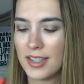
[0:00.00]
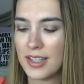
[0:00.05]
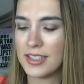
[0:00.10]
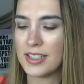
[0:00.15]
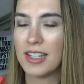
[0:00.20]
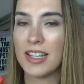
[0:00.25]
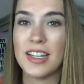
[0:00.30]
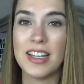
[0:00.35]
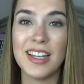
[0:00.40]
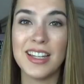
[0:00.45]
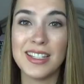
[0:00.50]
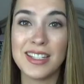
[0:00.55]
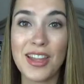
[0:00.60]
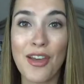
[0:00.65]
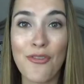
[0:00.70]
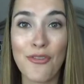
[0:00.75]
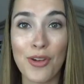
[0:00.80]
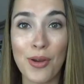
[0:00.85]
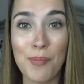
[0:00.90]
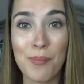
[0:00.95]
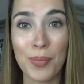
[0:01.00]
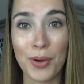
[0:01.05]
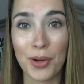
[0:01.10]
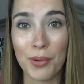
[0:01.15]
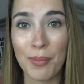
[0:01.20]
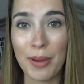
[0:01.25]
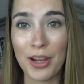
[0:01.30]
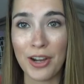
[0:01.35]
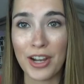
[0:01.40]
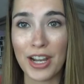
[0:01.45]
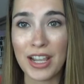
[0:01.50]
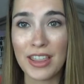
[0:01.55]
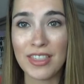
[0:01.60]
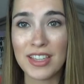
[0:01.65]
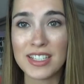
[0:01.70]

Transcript: This is from Burberry.